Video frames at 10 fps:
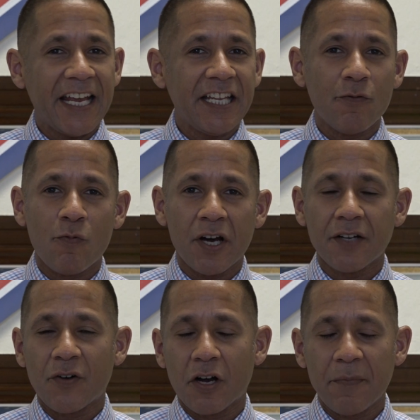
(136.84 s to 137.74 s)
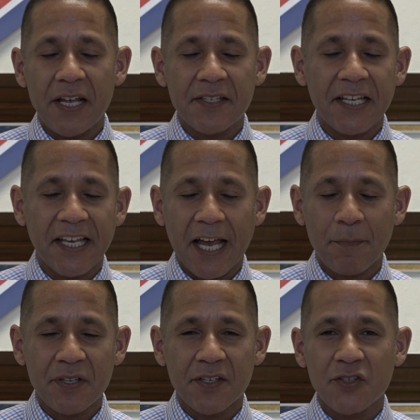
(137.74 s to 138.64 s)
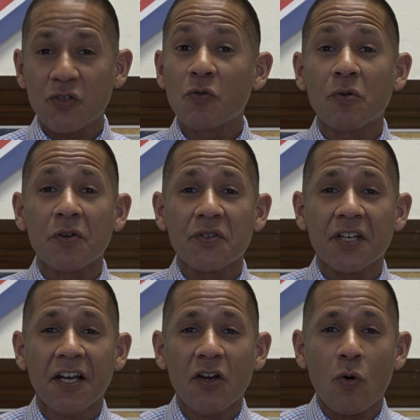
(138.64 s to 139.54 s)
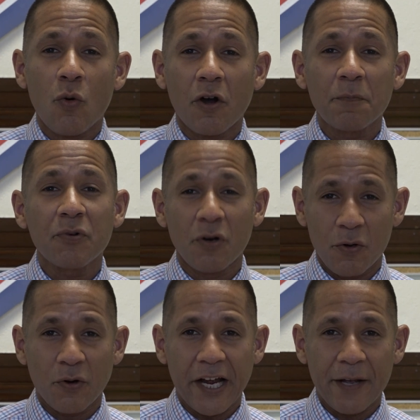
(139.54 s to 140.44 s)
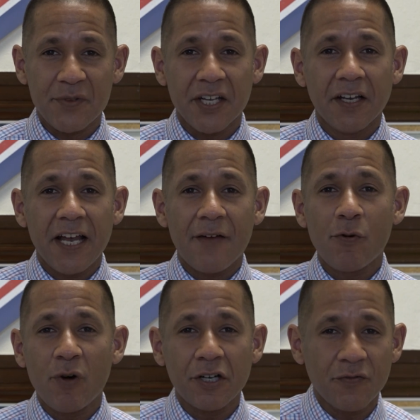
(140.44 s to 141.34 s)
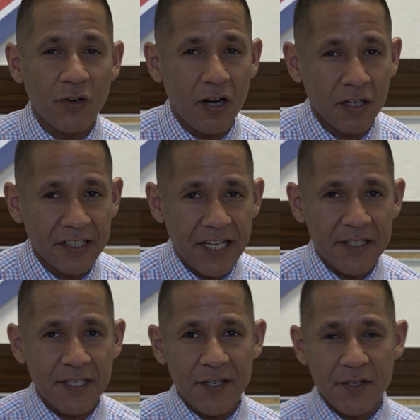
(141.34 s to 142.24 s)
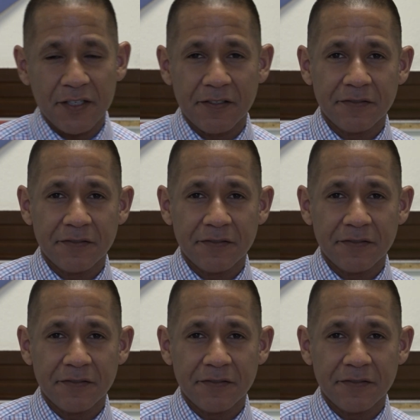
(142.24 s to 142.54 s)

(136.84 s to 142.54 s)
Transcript: any one of our amazing campuses, schools, or programs. Have a wonderful holiday season.